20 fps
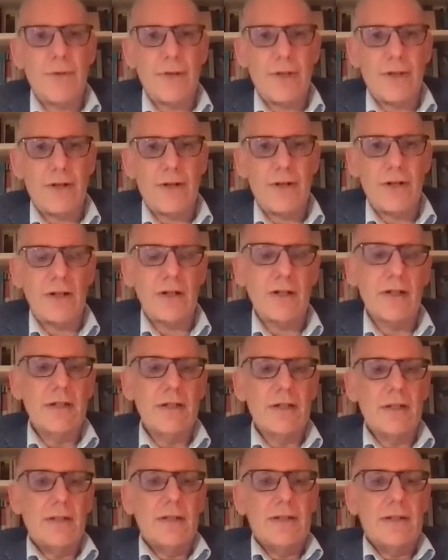with her
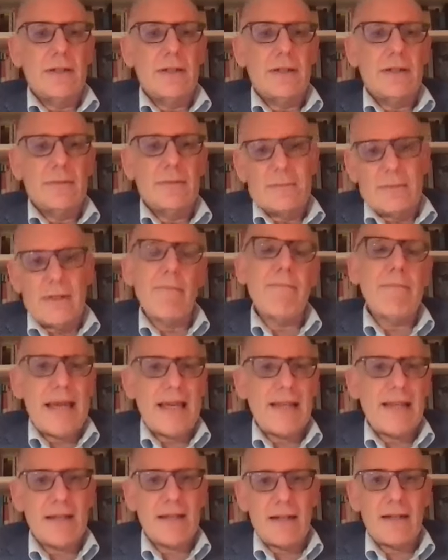
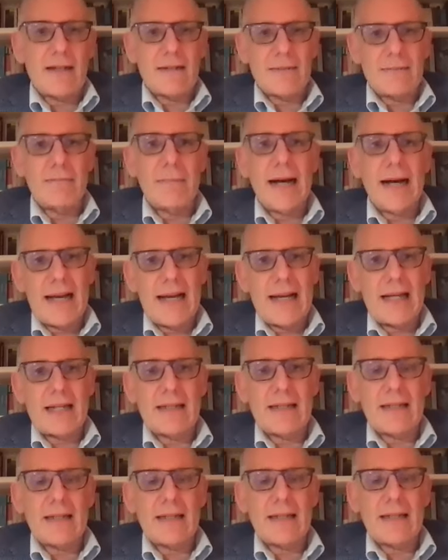amazing
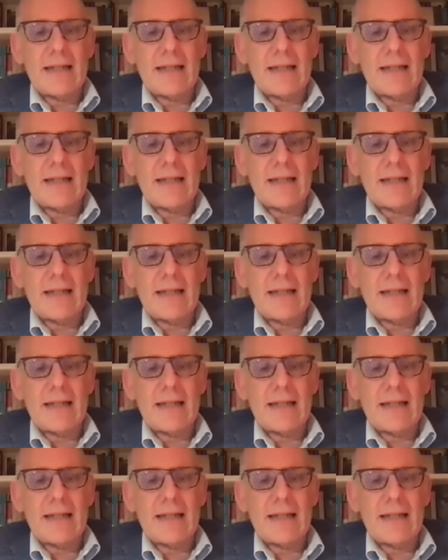mind.